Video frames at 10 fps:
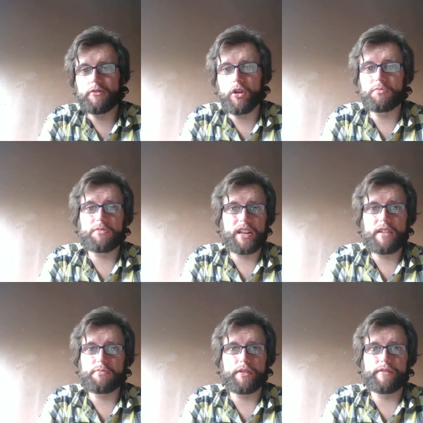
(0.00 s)
wrong,
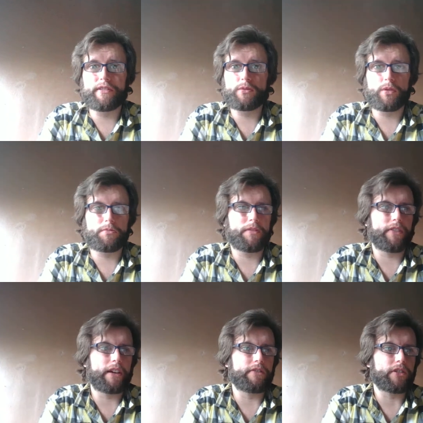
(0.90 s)
Labyrinth is one of my
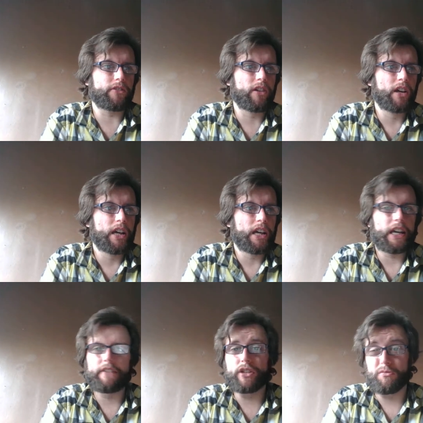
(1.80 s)
favourites,
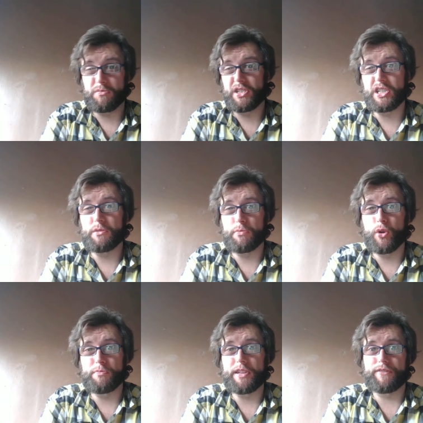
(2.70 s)
even though my sister
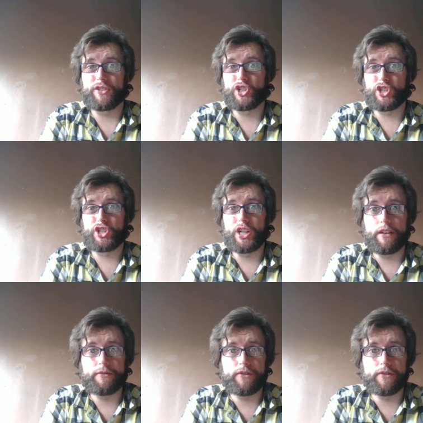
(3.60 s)
bored me for shit